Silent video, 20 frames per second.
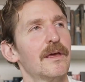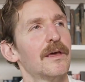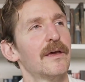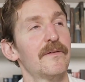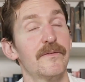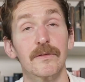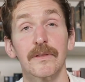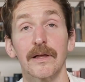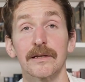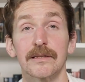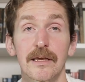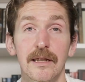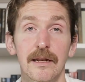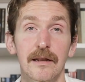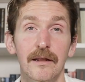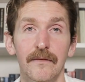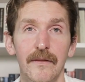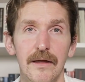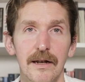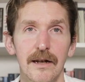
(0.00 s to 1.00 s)
If you'd like to get in
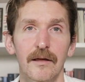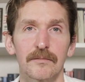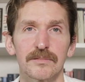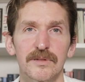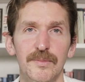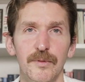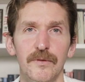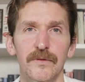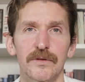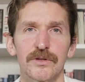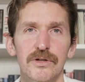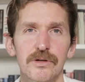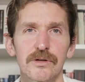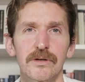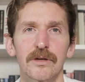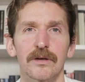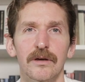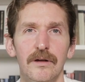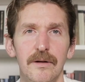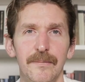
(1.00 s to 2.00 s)
on that and help support the show, you
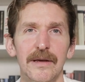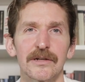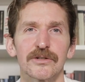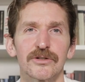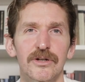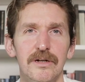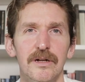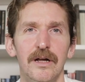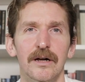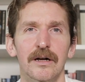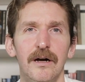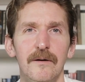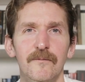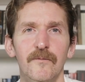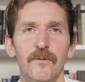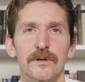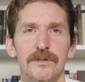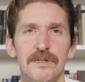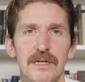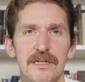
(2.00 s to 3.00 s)
can go to
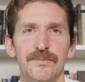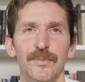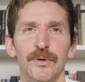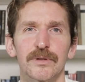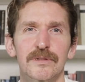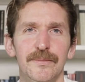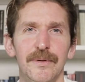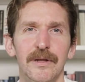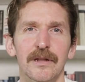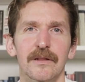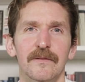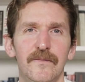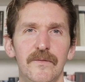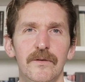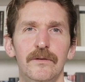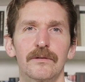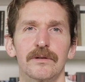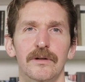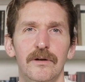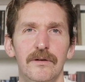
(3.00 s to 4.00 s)
patreon.com/booksarebetterthanfood
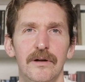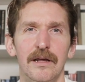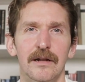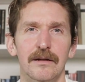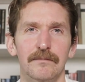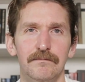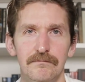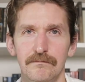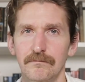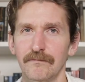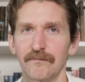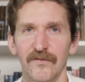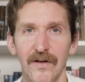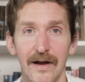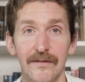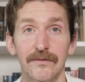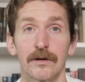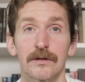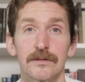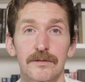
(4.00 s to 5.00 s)
and donate
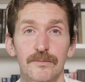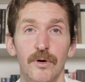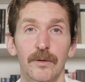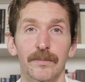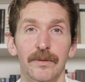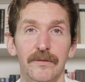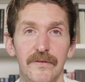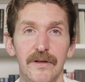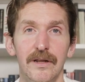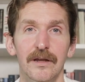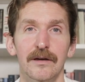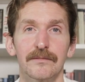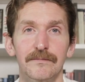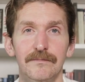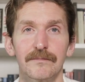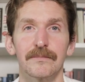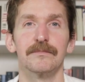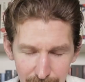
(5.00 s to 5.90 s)
$5 or more per video.